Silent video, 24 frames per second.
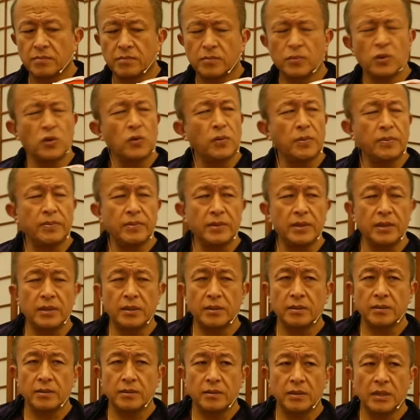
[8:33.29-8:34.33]

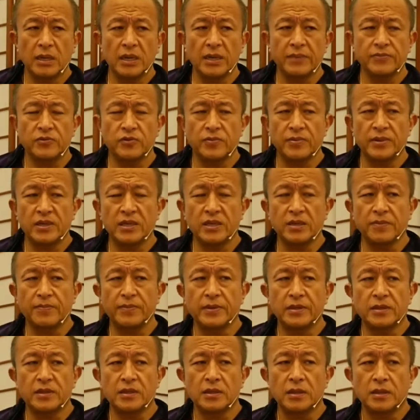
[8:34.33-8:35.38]
Probably I have to be a little
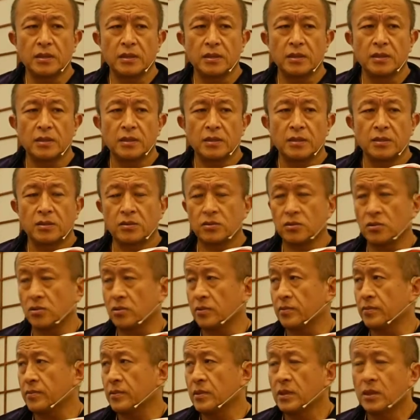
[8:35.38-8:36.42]
bit sort
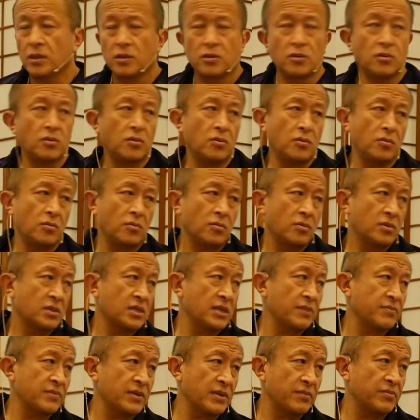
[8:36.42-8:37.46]
of,
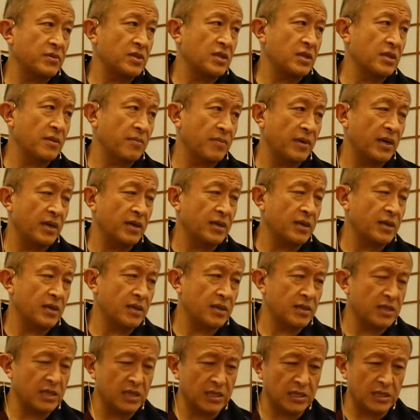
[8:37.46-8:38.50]
sometimes in the
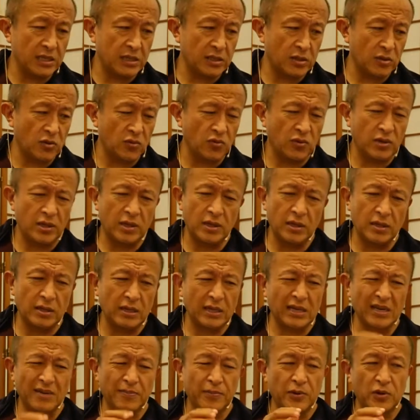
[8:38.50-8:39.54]
Mahayana teachings, you hear a
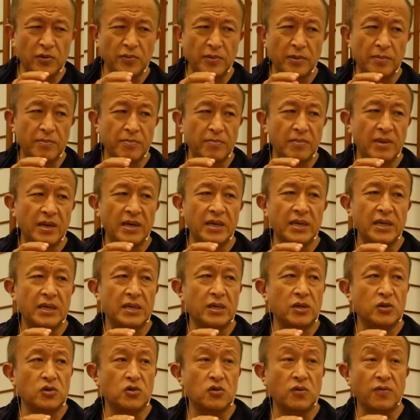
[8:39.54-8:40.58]
little bit of a
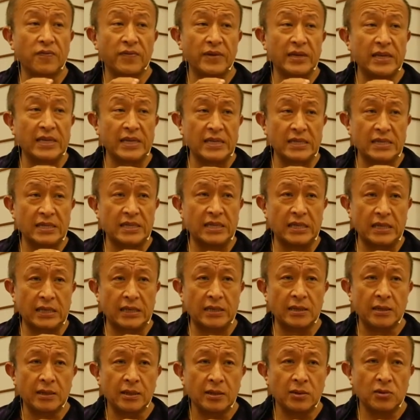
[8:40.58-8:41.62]
Mahayana
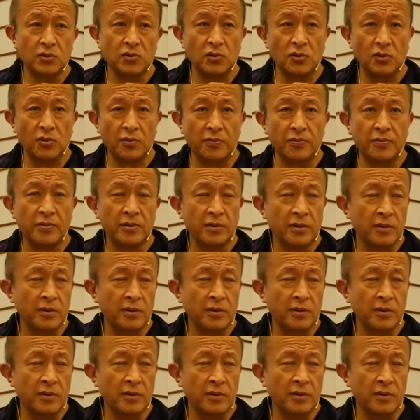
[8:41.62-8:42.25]
chauvinistic sort of